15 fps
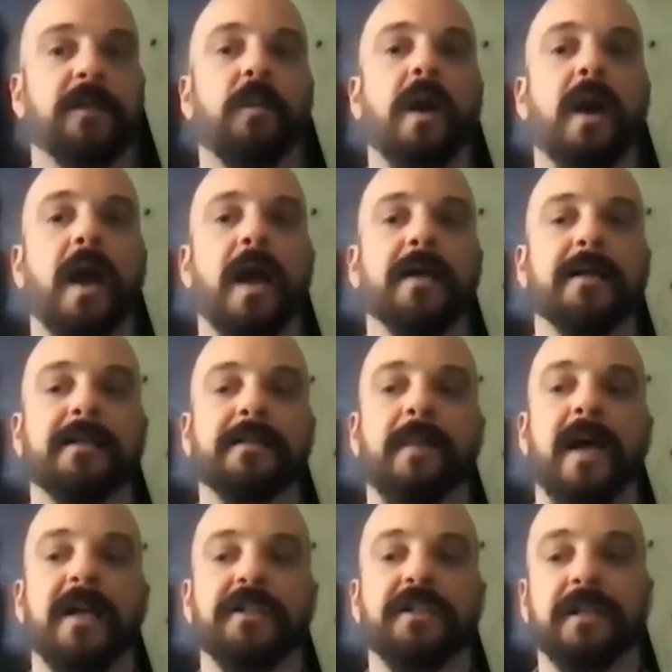Whereas
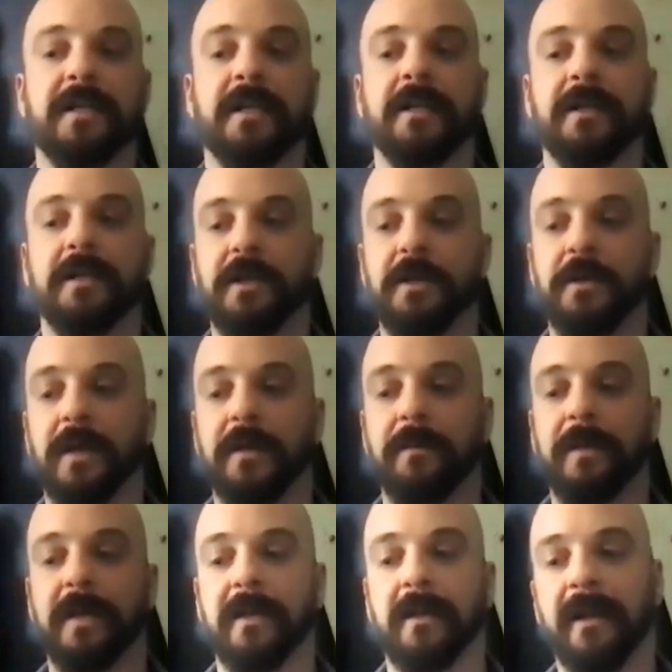magic, you can
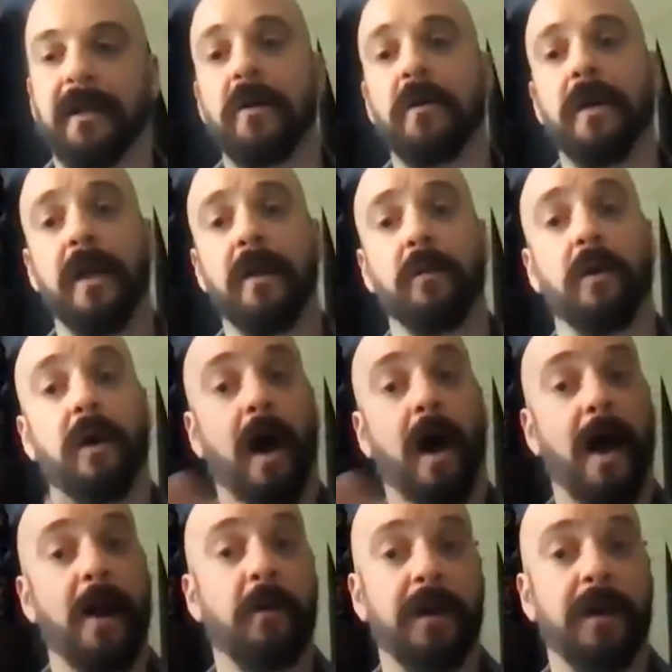be like, okay, well,
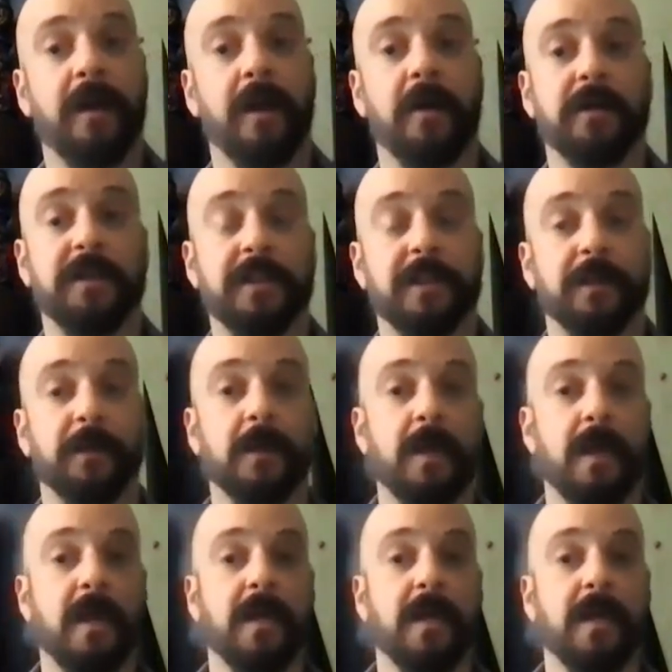I want to go to,